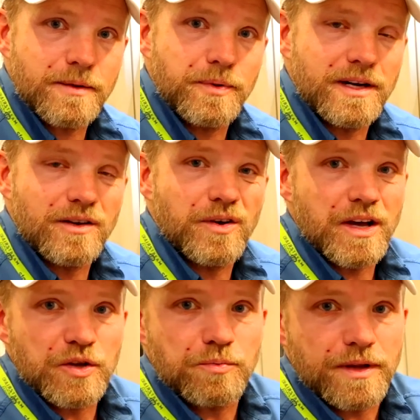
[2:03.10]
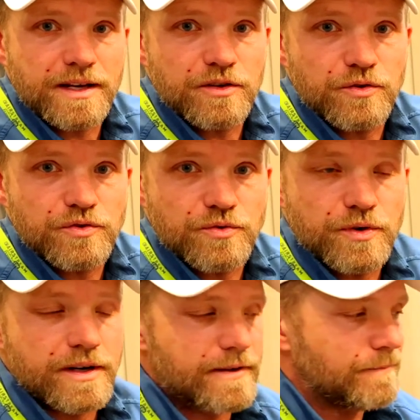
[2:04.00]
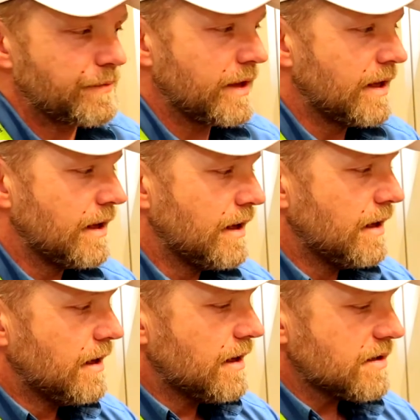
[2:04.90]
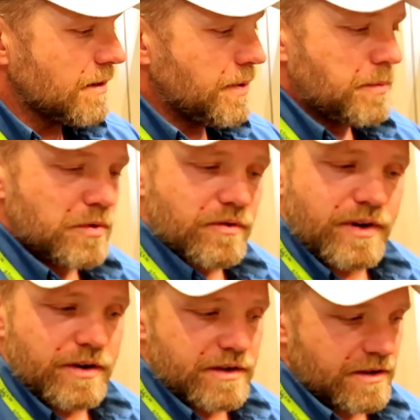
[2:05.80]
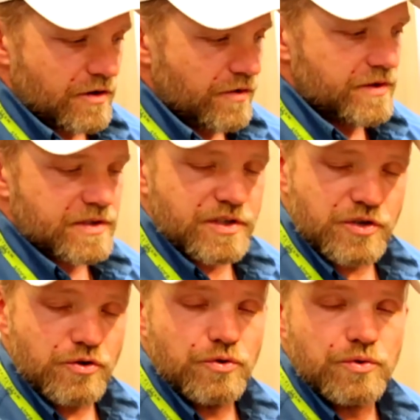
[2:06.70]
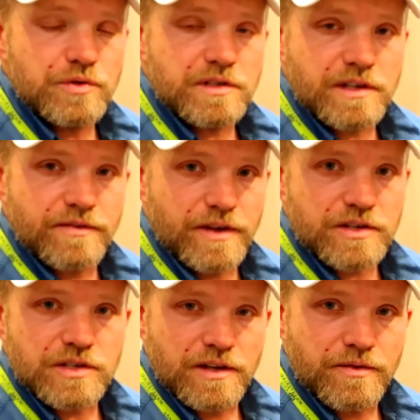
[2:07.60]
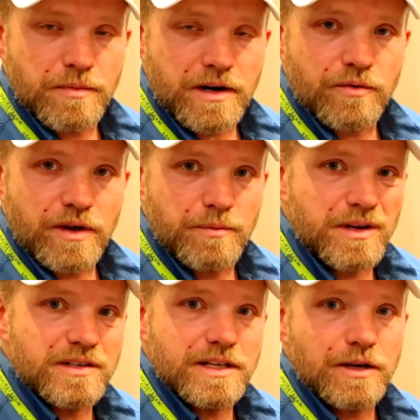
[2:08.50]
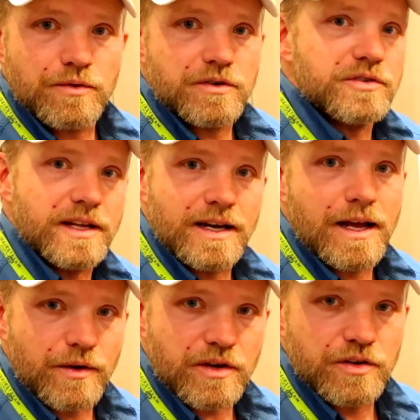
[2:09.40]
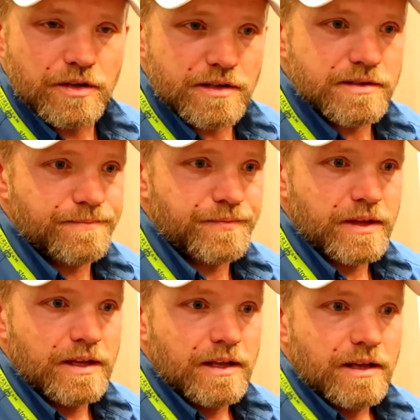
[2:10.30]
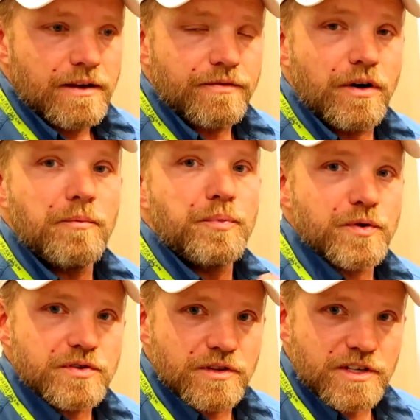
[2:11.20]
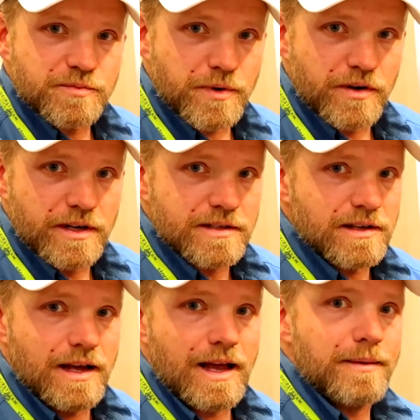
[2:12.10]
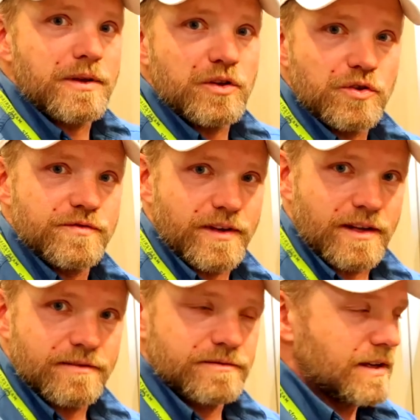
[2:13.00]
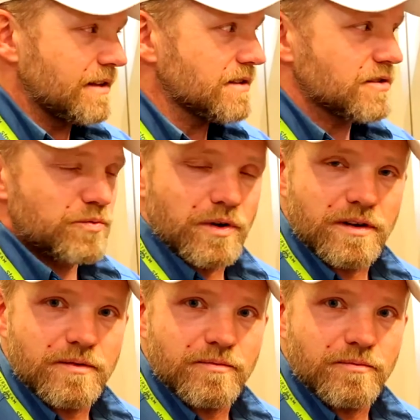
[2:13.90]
depending on how you plan to use your rig. Some people are very nervous to use the convection oven microwave because they don't understand how it cooks. From personal experience, I'm a huge fan. This is what